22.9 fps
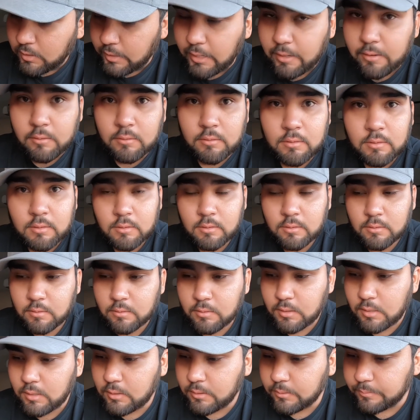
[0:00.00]
Now,
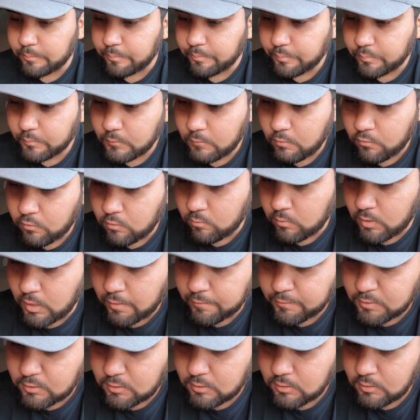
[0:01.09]
from what
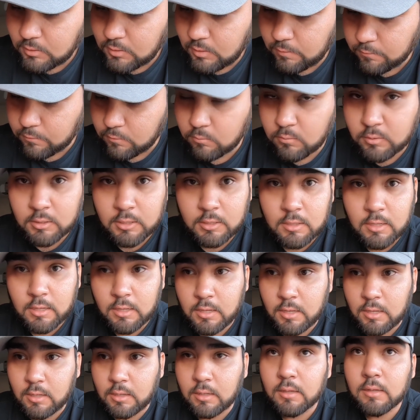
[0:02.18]
I've seen and from what
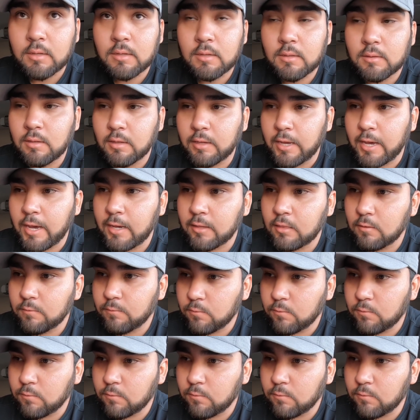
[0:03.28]
the guy at the